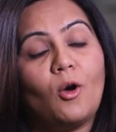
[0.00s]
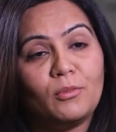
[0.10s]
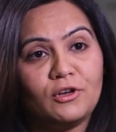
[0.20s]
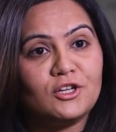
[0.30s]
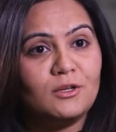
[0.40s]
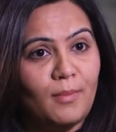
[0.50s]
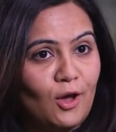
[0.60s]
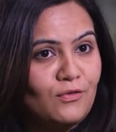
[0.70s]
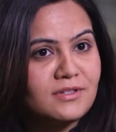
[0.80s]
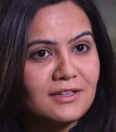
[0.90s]
computational
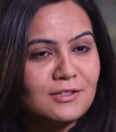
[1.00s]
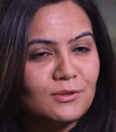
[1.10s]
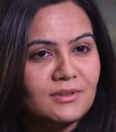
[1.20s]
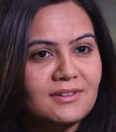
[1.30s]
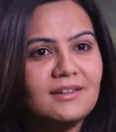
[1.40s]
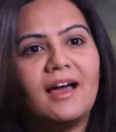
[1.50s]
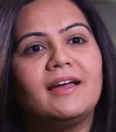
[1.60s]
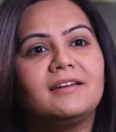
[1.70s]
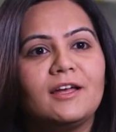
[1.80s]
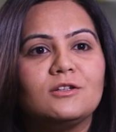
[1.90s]
biophysics student,
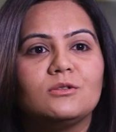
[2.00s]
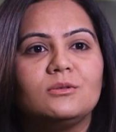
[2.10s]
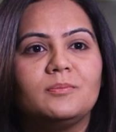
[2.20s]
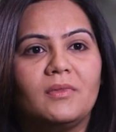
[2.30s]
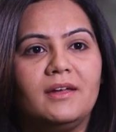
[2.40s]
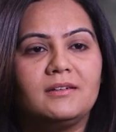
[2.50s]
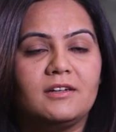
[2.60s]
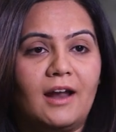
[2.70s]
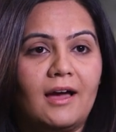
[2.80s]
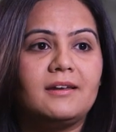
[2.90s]
I tend to
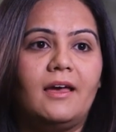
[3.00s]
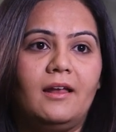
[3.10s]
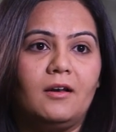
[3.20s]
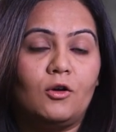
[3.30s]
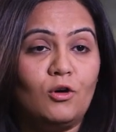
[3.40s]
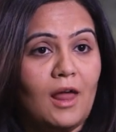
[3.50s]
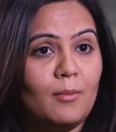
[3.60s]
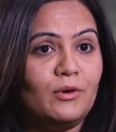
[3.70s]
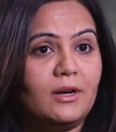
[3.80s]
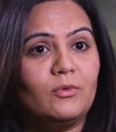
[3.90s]
interact and
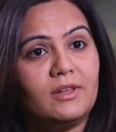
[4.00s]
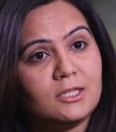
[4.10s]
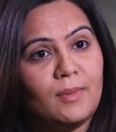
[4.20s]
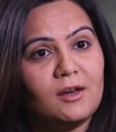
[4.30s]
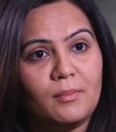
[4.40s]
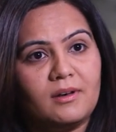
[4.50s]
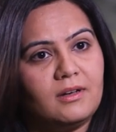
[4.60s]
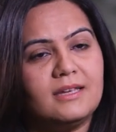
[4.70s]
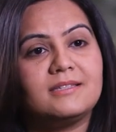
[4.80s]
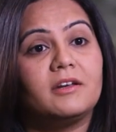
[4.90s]
collaborate with
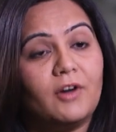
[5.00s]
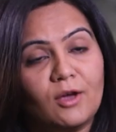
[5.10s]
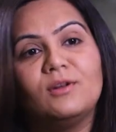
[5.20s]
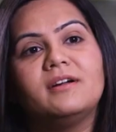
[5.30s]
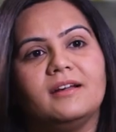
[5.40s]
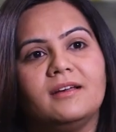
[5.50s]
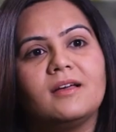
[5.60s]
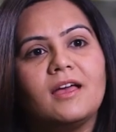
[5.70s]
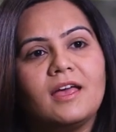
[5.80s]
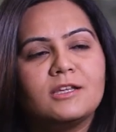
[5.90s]
experimentalists regularly.
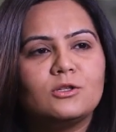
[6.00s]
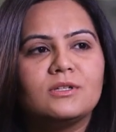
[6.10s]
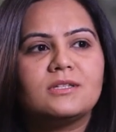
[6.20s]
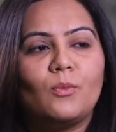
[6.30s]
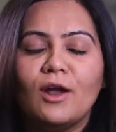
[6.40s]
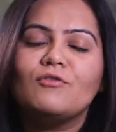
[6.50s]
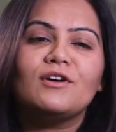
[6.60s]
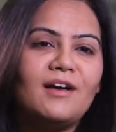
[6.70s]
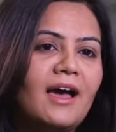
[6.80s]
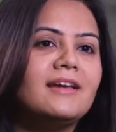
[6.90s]
So it's one of
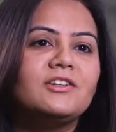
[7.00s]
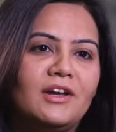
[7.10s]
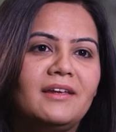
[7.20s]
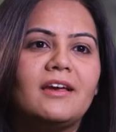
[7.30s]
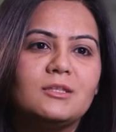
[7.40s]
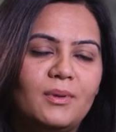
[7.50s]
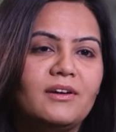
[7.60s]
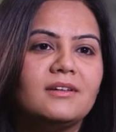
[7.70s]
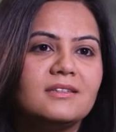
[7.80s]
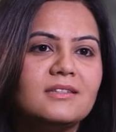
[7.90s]
a kind training
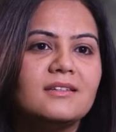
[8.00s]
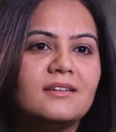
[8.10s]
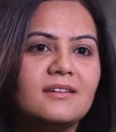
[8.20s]
experience.